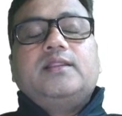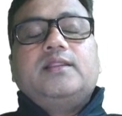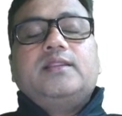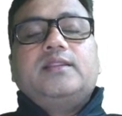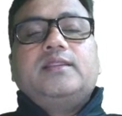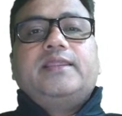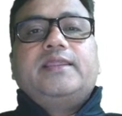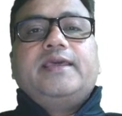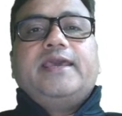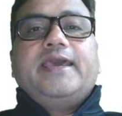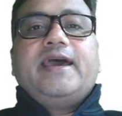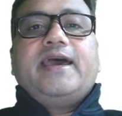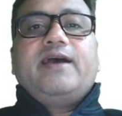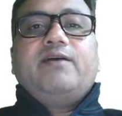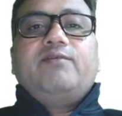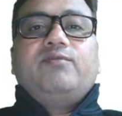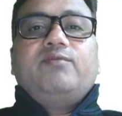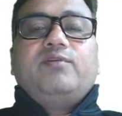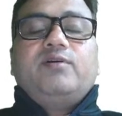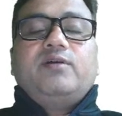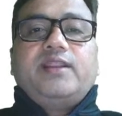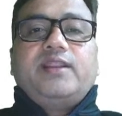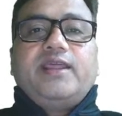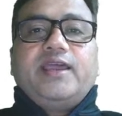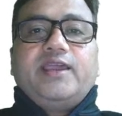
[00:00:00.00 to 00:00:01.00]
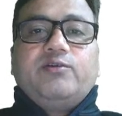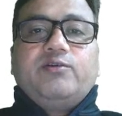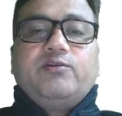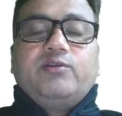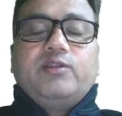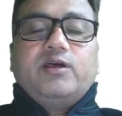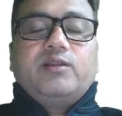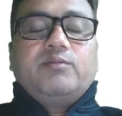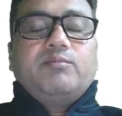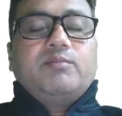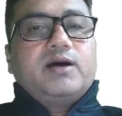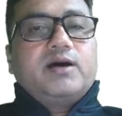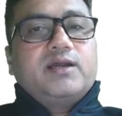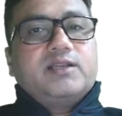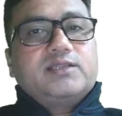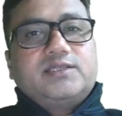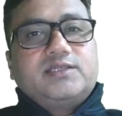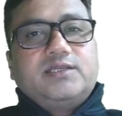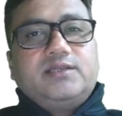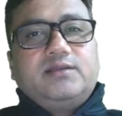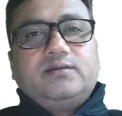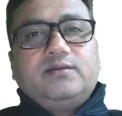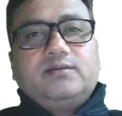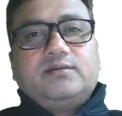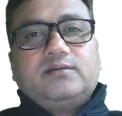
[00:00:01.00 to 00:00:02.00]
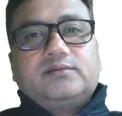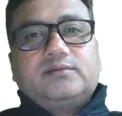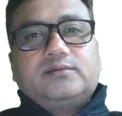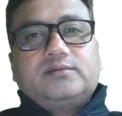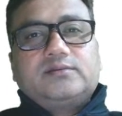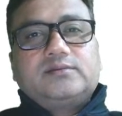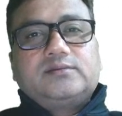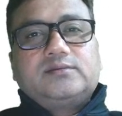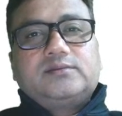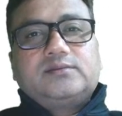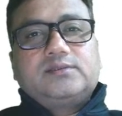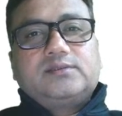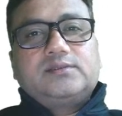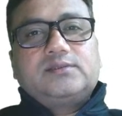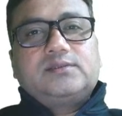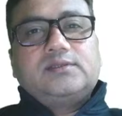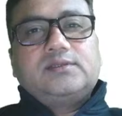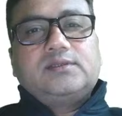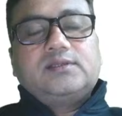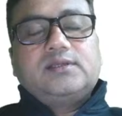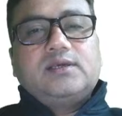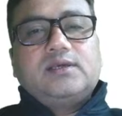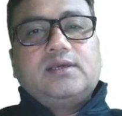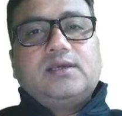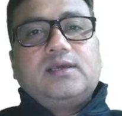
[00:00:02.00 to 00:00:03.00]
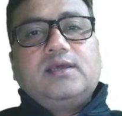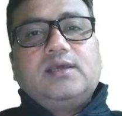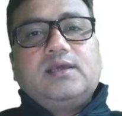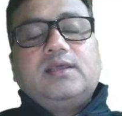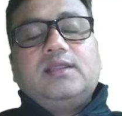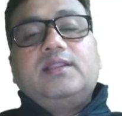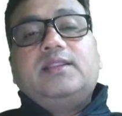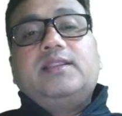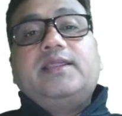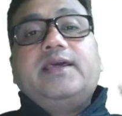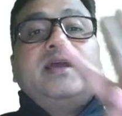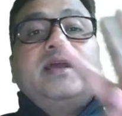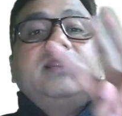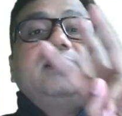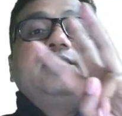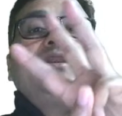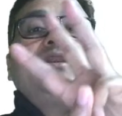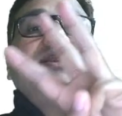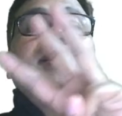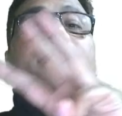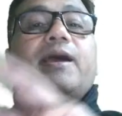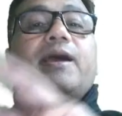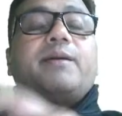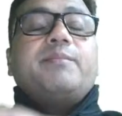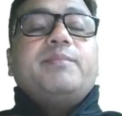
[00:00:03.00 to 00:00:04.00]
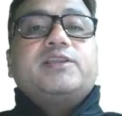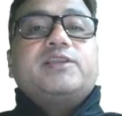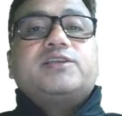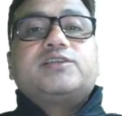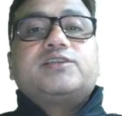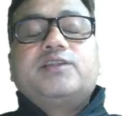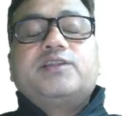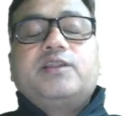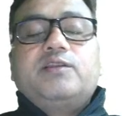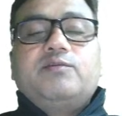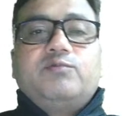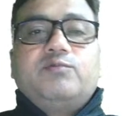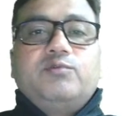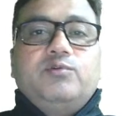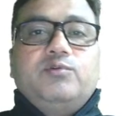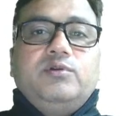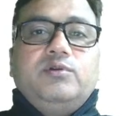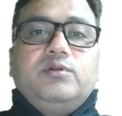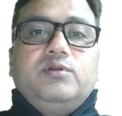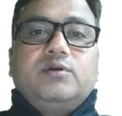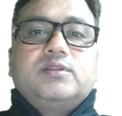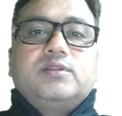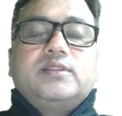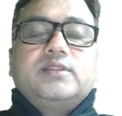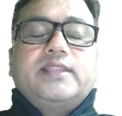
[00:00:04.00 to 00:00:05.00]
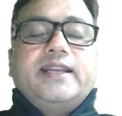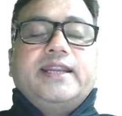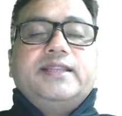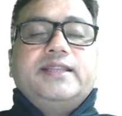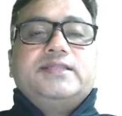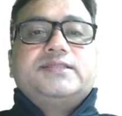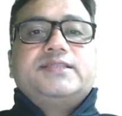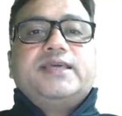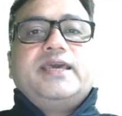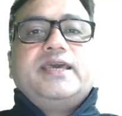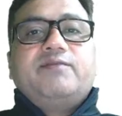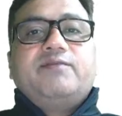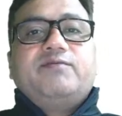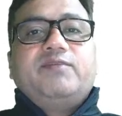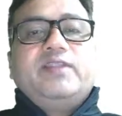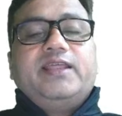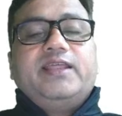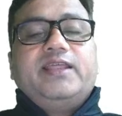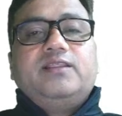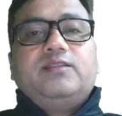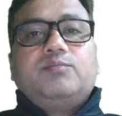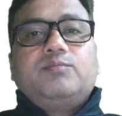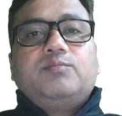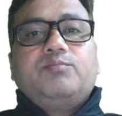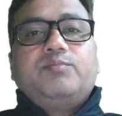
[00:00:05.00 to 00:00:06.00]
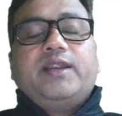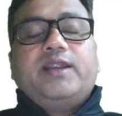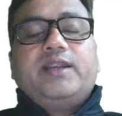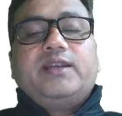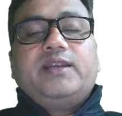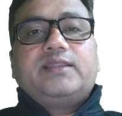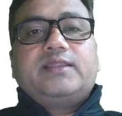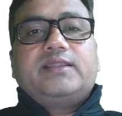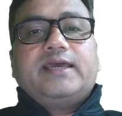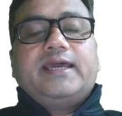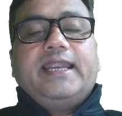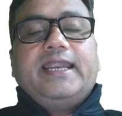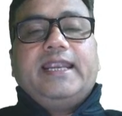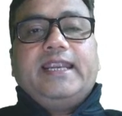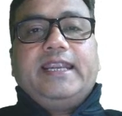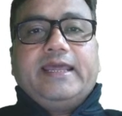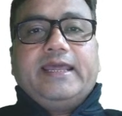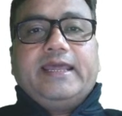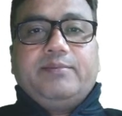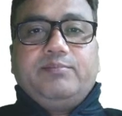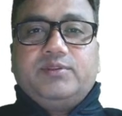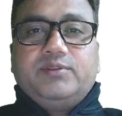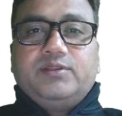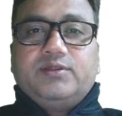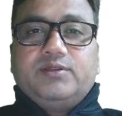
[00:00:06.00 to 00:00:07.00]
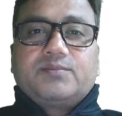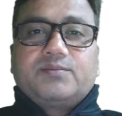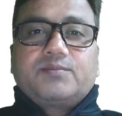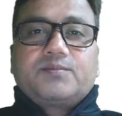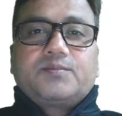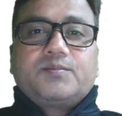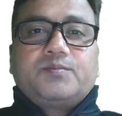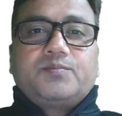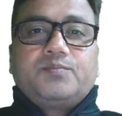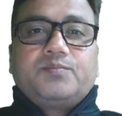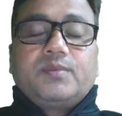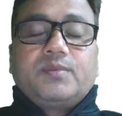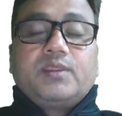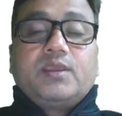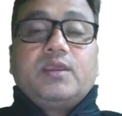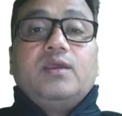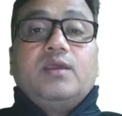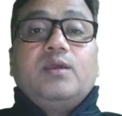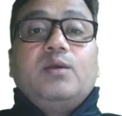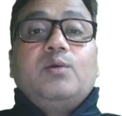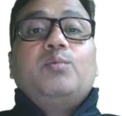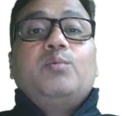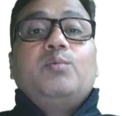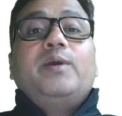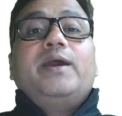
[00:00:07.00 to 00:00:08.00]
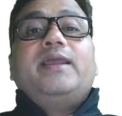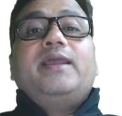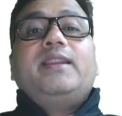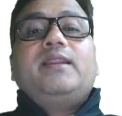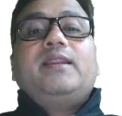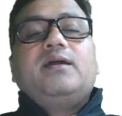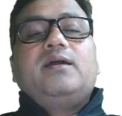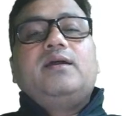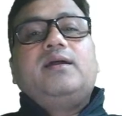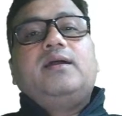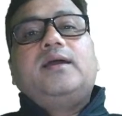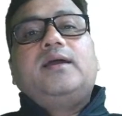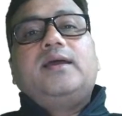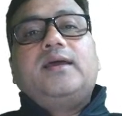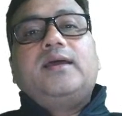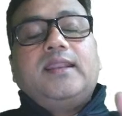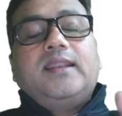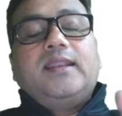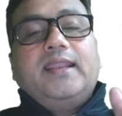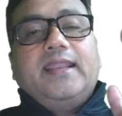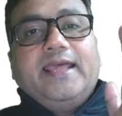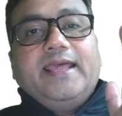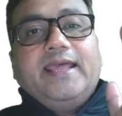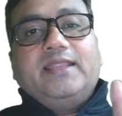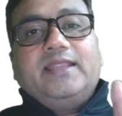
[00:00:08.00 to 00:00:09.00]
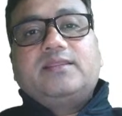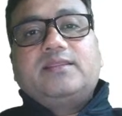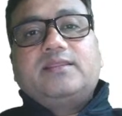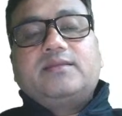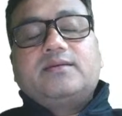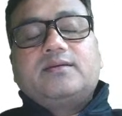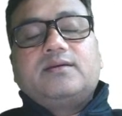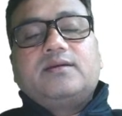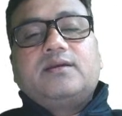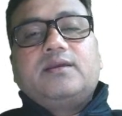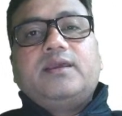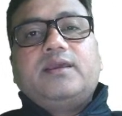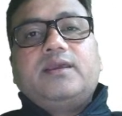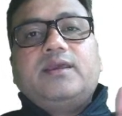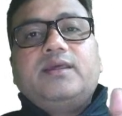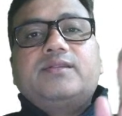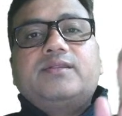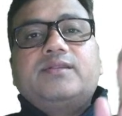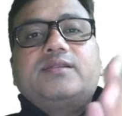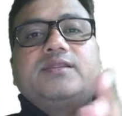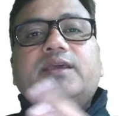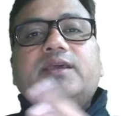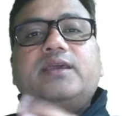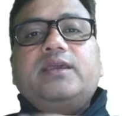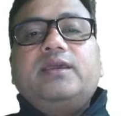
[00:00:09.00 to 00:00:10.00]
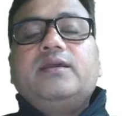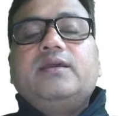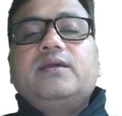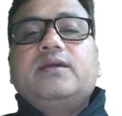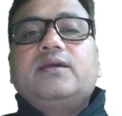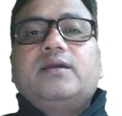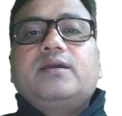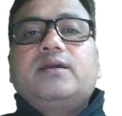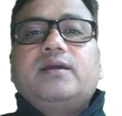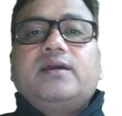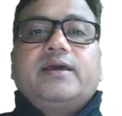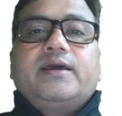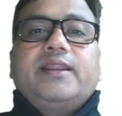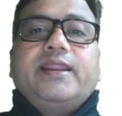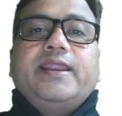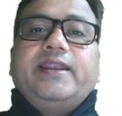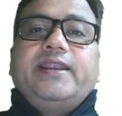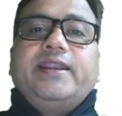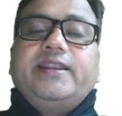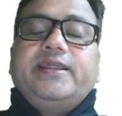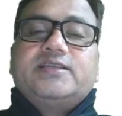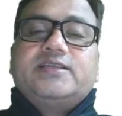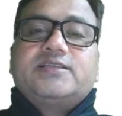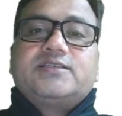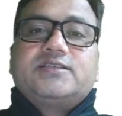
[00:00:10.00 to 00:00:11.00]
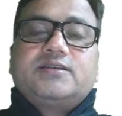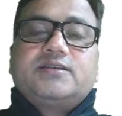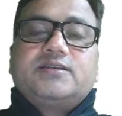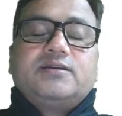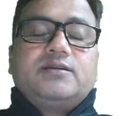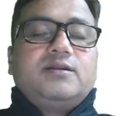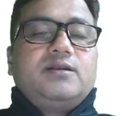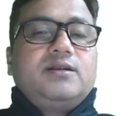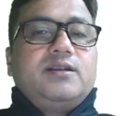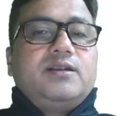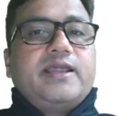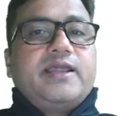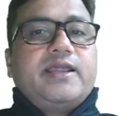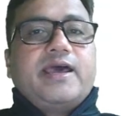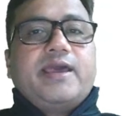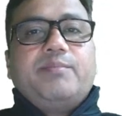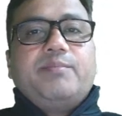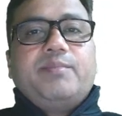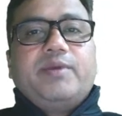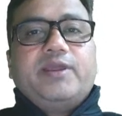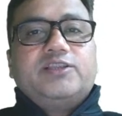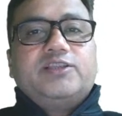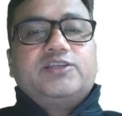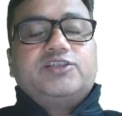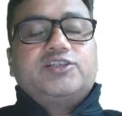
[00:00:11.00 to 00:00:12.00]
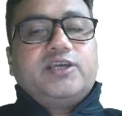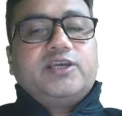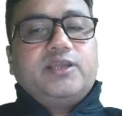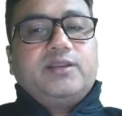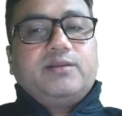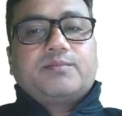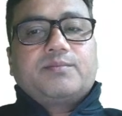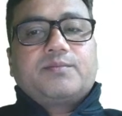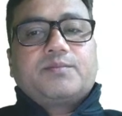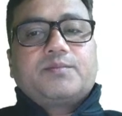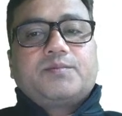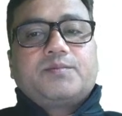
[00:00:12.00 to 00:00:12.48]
They have regular margin. They are three-dimensional wound, that is they have length, breadth and depth, where length is the greatest dimension,